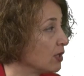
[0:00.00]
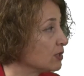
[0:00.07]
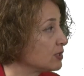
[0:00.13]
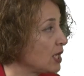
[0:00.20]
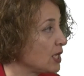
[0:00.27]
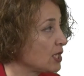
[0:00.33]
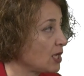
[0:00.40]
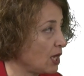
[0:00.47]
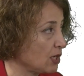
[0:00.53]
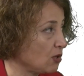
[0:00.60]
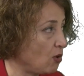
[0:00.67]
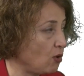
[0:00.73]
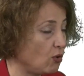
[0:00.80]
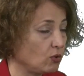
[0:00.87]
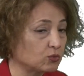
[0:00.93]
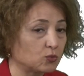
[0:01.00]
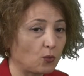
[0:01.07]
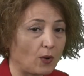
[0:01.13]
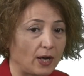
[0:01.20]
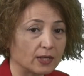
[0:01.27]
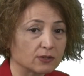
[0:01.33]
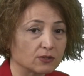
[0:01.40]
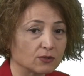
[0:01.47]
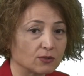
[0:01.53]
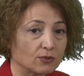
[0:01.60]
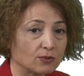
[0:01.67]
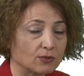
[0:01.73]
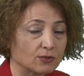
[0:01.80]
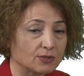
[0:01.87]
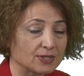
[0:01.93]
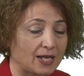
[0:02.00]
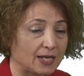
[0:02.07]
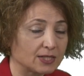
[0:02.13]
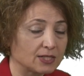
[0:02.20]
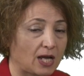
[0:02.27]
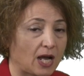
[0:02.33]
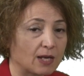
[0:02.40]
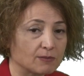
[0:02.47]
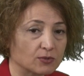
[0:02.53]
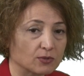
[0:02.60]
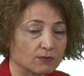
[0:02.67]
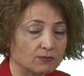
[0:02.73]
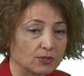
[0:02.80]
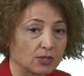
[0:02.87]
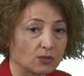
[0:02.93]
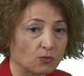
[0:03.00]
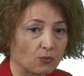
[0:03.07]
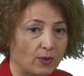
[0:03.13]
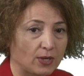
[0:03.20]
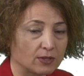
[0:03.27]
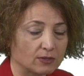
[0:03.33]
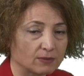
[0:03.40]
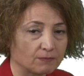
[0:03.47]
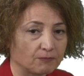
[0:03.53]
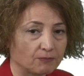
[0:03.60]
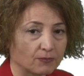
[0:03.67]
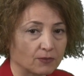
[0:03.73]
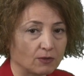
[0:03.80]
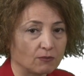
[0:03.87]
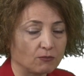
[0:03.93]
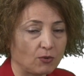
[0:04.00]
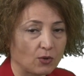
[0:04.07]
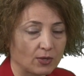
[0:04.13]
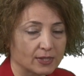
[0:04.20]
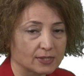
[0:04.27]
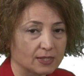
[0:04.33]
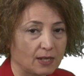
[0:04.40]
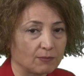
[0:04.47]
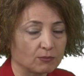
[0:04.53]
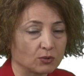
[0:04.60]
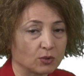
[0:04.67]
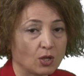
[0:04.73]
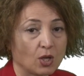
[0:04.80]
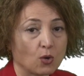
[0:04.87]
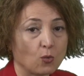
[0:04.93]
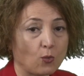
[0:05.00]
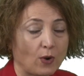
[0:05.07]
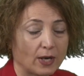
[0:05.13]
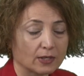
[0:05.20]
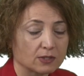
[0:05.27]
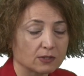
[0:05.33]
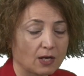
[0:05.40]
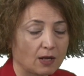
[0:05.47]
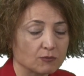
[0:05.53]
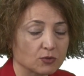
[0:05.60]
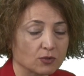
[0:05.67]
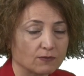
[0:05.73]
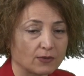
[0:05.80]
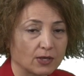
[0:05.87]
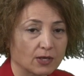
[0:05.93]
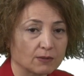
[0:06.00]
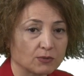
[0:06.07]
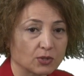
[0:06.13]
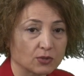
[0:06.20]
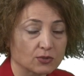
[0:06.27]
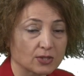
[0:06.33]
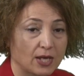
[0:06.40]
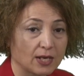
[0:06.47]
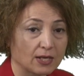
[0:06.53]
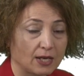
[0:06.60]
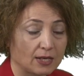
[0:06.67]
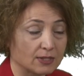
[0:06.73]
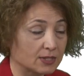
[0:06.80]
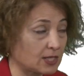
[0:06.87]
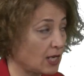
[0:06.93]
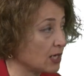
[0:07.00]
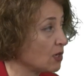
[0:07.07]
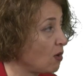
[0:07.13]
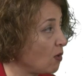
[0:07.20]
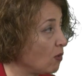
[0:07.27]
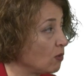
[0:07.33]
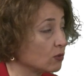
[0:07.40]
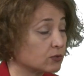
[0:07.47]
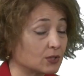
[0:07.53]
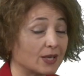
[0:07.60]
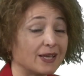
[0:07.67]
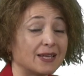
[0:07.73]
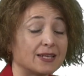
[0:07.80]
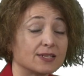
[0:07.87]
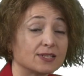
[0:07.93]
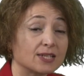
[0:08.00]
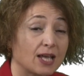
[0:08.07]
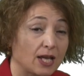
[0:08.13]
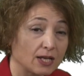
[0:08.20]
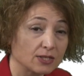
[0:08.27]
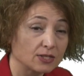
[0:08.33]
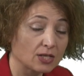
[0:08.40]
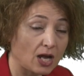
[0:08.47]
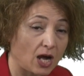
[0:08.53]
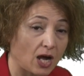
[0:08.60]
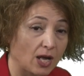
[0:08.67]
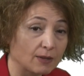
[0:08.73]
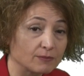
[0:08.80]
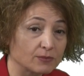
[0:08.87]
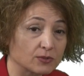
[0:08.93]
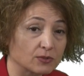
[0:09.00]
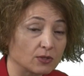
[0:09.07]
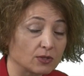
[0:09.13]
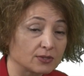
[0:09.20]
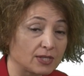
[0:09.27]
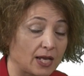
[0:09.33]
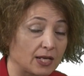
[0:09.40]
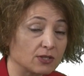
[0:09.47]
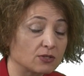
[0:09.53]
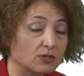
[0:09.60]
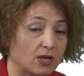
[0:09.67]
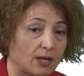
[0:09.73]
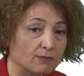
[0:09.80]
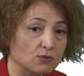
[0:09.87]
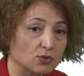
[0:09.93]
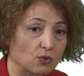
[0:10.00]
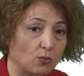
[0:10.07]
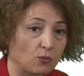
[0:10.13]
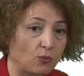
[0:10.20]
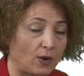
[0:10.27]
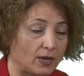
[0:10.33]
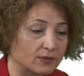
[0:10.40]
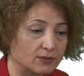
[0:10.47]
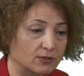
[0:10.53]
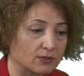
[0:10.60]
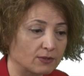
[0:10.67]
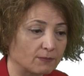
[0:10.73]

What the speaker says: They can hold water 10 times of their weight. For example, 1 grams of arabinose island can hold 10 times 10 grams of water.